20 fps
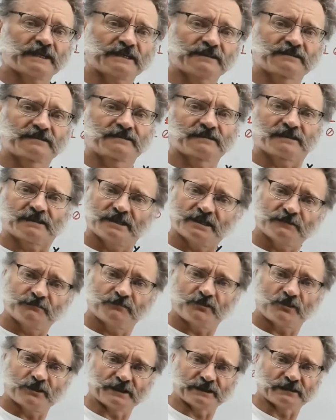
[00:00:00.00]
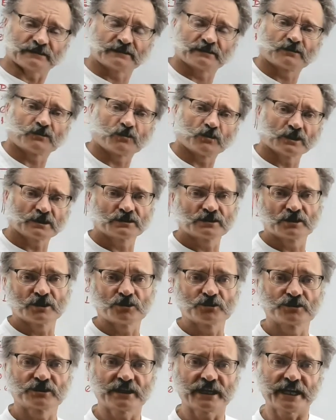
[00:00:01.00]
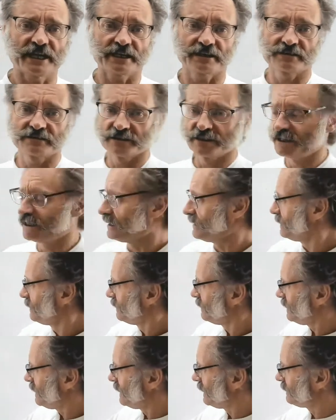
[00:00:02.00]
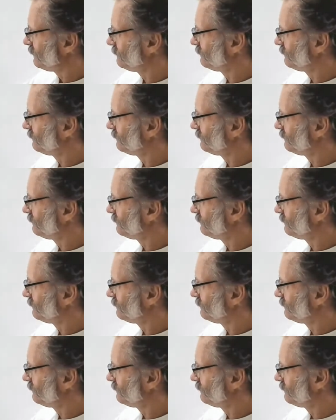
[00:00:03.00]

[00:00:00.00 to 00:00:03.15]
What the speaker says: the key point. What goes next and